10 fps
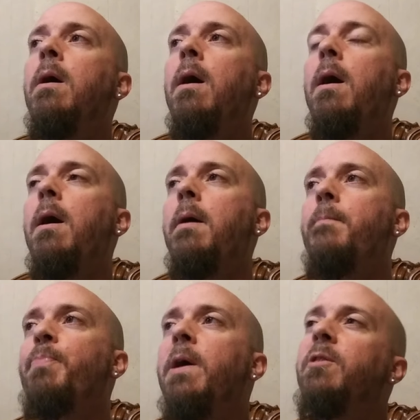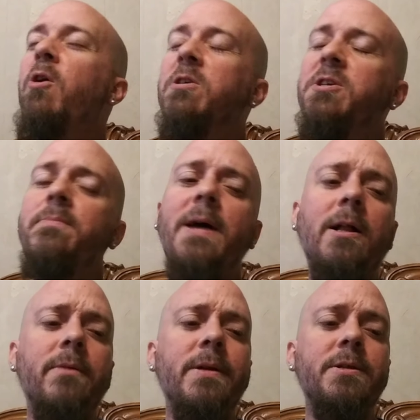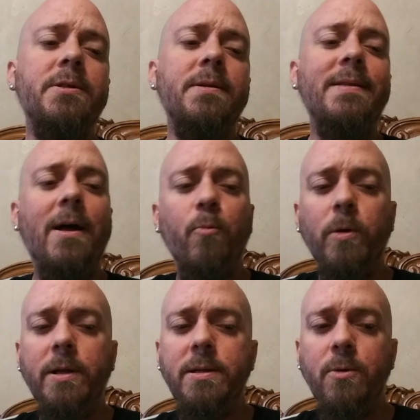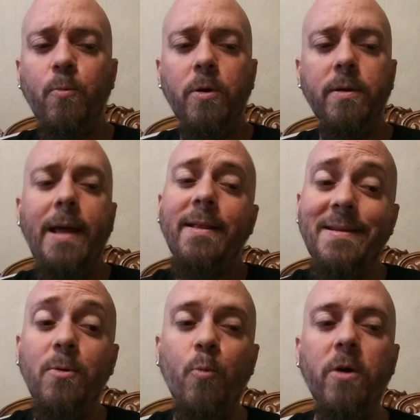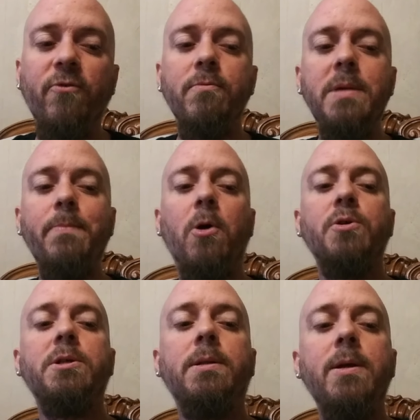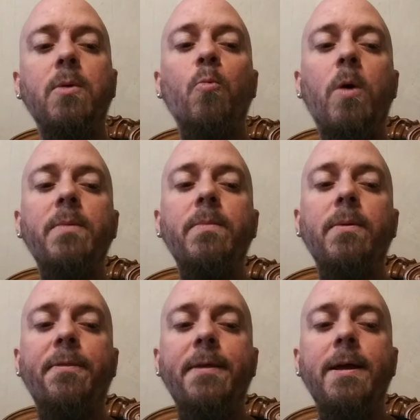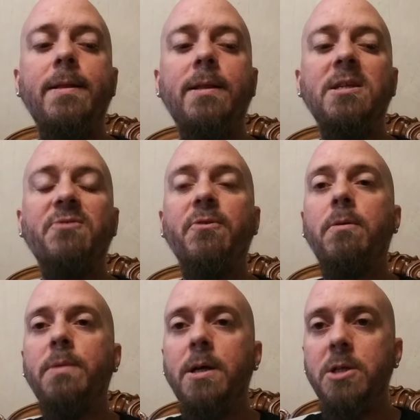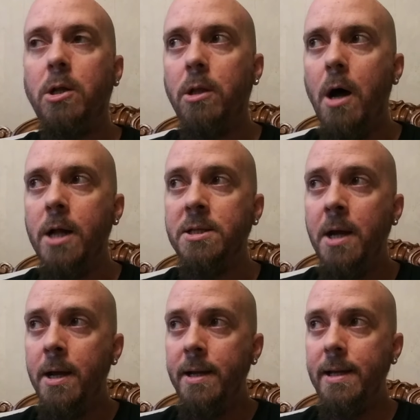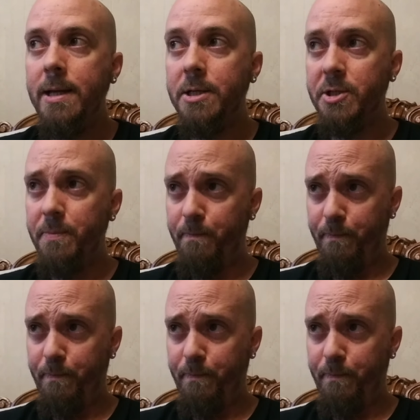There are some elements that really didn't work for me personally. One thing that this film does a lot is